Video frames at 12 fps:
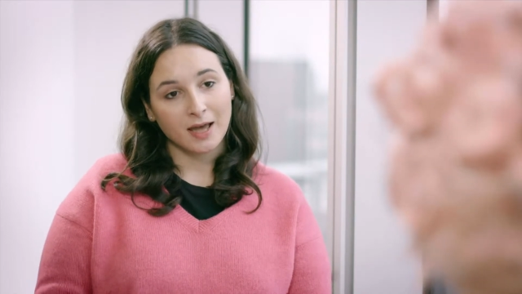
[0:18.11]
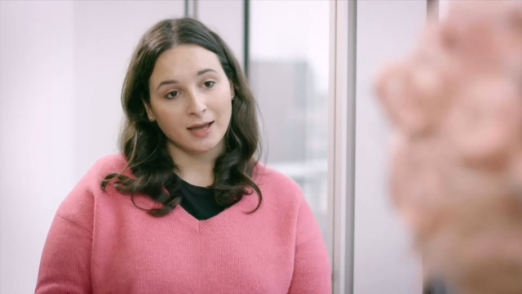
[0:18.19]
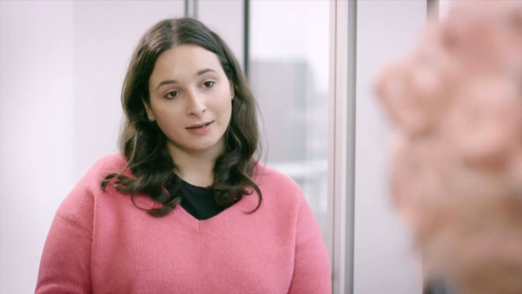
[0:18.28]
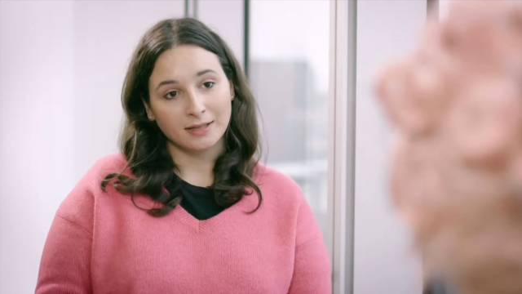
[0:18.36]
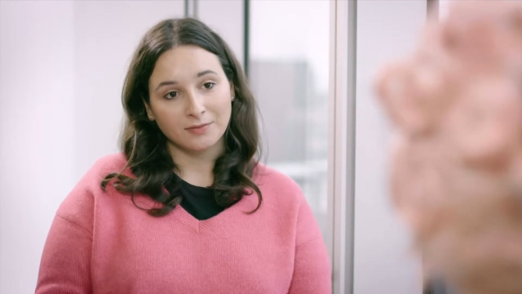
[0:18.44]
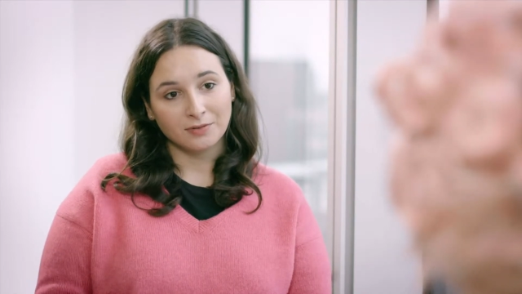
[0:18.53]

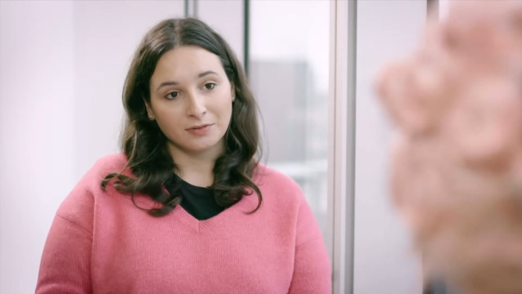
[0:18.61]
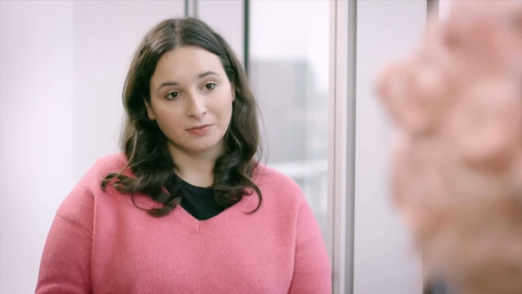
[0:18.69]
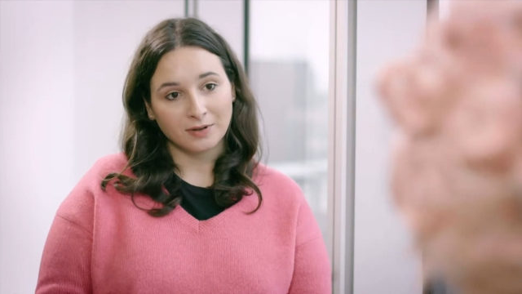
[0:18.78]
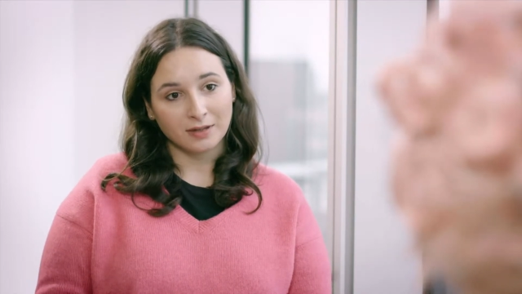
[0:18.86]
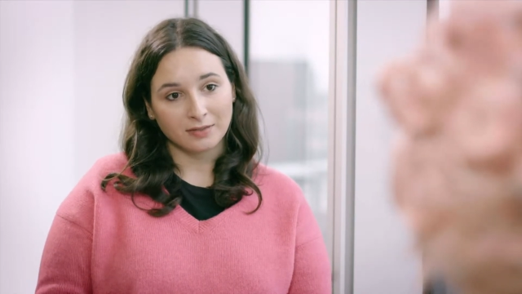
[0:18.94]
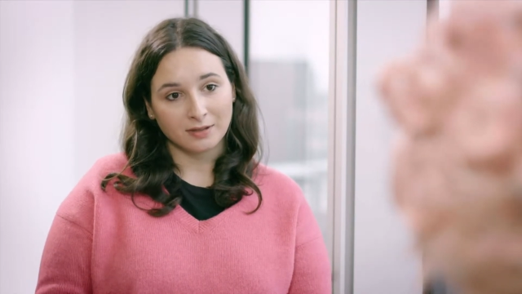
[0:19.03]
and given the
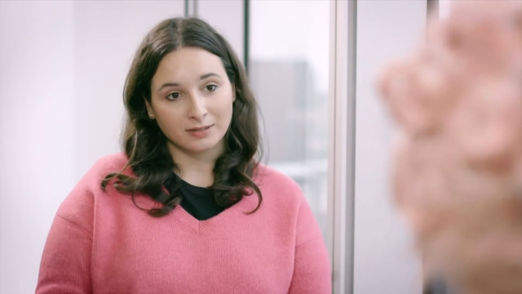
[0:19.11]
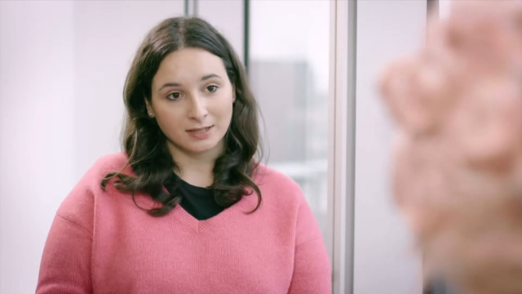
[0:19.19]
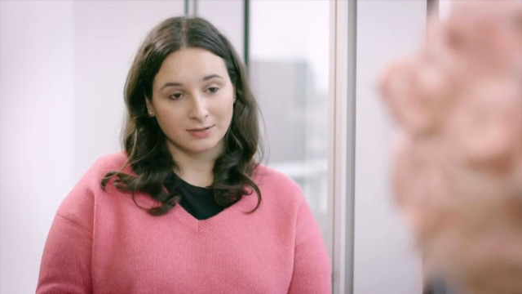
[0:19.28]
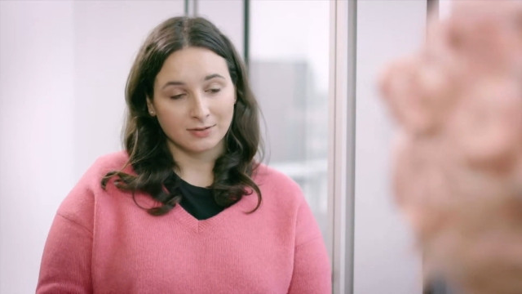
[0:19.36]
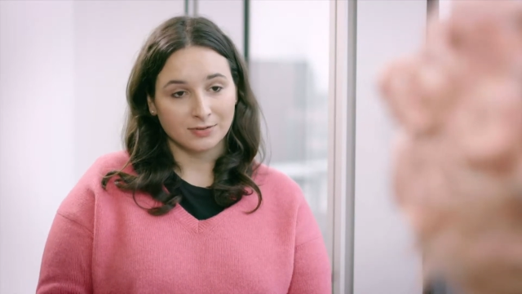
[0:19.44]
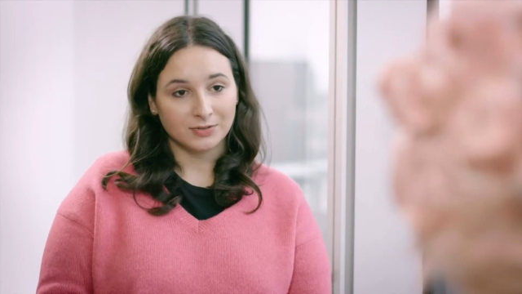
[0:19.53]
fact that
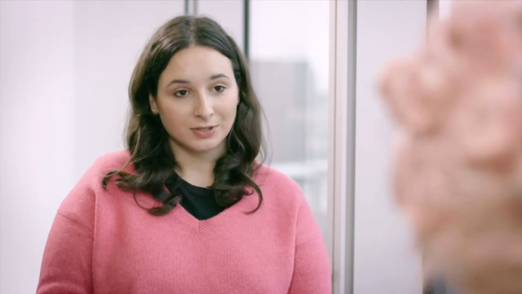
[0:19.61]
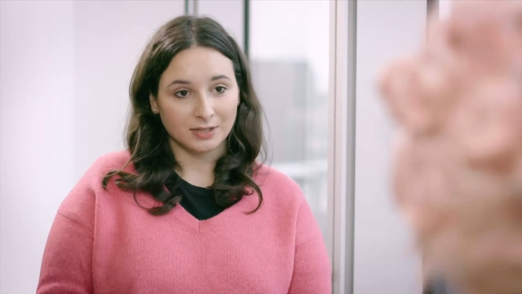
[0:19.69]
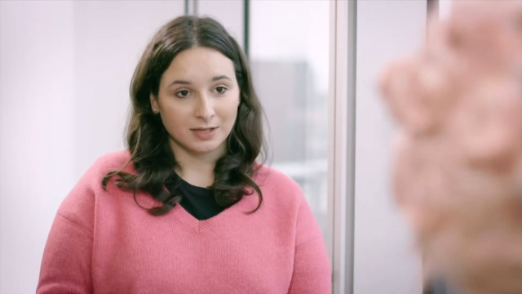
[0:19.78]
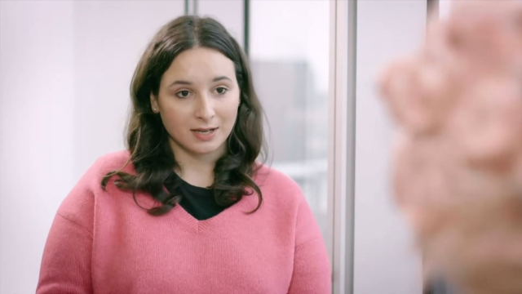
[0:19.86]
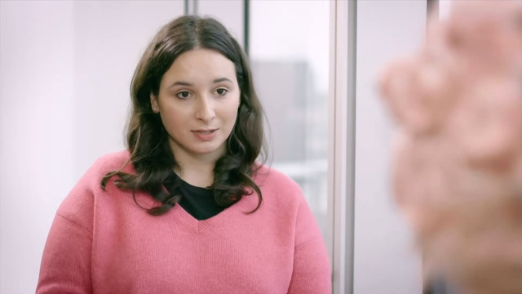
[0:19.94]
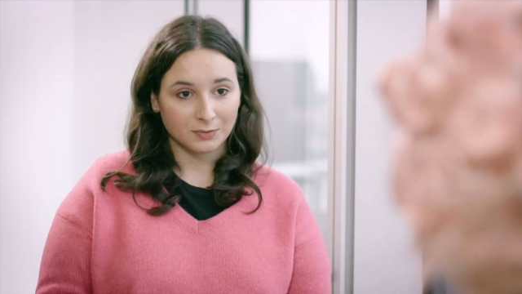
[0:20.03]

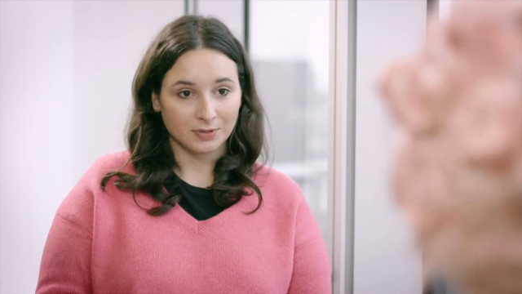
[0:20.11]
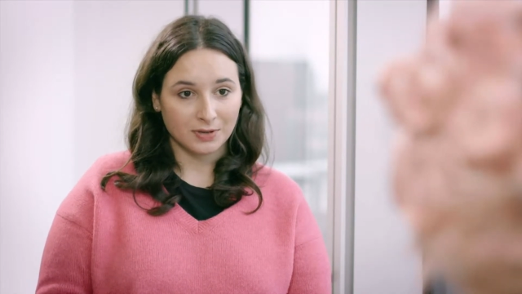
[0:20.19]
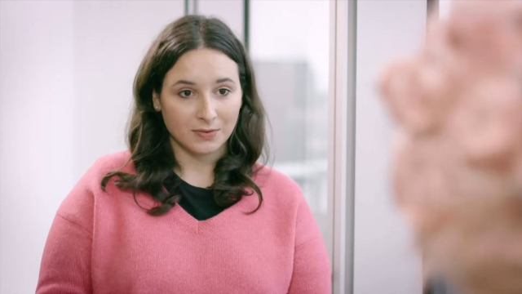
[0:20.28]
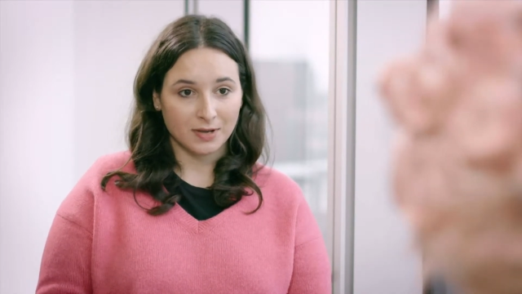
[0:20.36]
technology, as we know,